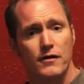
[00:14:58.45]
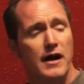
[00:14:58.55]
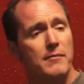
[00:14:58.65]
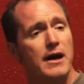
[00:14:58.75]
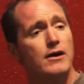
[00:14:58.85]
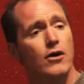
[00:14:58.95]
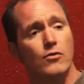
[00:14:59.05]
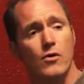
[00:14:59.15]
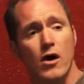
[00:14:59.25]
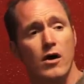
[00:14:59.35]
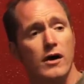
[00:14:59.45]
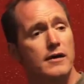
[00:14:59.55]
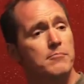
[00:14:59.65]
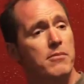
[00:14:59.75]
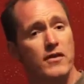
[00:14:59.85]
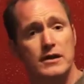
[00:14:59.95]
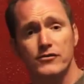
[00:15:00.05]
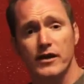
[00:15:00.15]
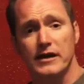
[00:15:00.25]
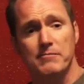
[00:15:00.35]
They may go wrong in
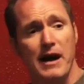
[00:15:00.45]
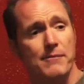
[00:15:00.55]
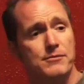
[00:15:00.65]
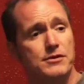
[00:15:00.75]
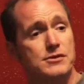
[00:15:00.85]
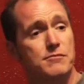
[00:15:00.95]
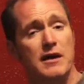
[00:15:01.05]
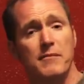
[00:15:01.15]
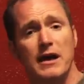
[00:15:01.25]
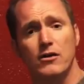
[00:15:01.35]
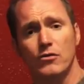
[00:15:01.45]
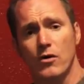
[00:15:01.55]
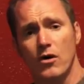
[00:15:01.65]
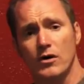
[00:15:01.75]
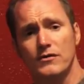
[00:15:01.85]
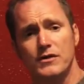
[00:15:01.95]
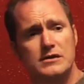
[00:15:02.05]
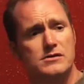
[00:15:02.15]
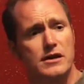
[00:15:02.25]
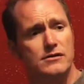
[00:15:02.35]
things like baptism, they go wrong in
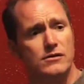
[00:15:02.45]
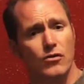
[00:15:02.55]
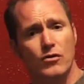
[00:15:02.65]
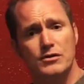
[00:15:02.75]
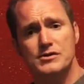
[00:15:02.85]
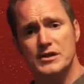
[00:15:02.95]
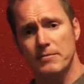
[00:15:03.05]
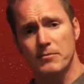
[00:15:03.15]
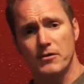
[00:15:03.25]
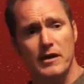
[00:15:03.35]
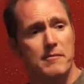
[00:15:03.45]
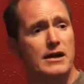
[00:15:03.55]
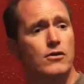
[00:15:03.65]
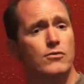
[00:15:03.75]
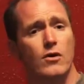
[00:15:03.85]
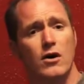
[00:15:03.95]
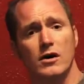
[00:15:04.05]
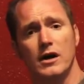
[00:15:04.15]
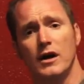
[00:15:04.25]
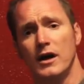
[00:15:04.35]
things like the Lord's Supper, they may go
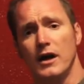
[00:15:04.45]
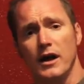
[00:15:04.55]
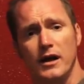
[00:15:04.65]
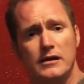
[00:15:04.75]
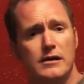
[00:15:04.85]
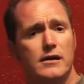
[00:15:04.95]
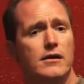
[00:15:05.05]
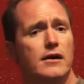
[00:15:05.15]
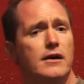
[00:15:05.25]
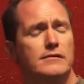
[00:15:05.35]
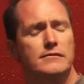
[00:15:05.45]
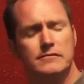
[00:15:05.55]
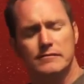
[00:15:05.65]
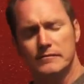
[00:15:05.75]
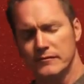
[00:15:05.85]
wrong in, in